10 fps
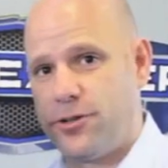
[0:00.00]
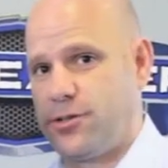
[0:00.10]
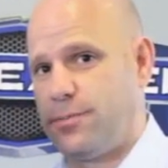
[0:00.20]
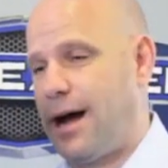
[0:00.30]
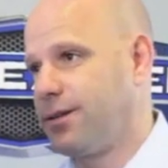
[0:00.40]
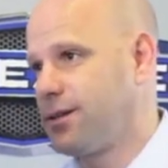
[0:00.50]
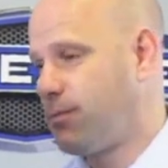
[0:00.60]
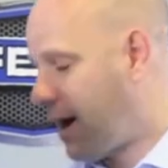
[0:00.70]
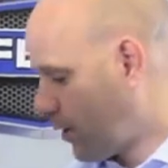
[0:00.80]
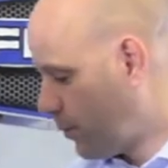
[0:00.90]
about this
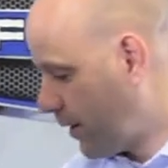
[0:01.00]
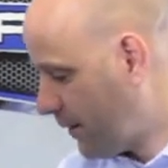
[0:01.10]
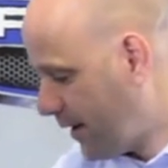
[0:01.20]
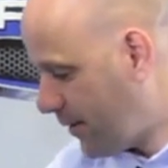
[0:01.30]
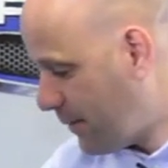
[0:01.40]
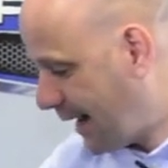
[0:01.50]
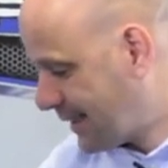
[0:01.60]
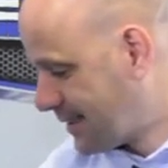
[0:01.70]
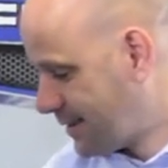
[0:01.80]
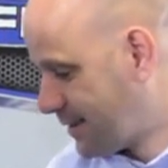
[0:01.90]
model, but Matt,
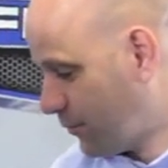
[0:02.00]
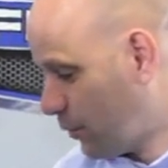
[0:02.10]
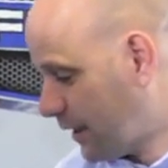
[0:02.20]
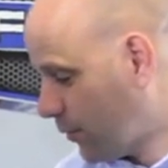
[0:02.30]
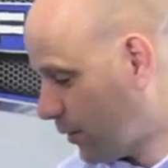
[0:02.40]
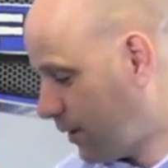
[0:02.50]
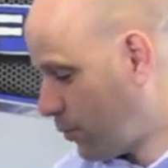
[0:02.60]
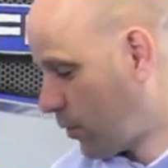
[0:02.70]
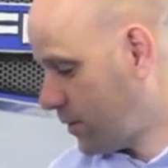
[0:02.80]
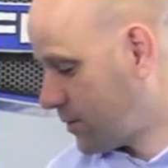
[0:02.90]
this is really, really important.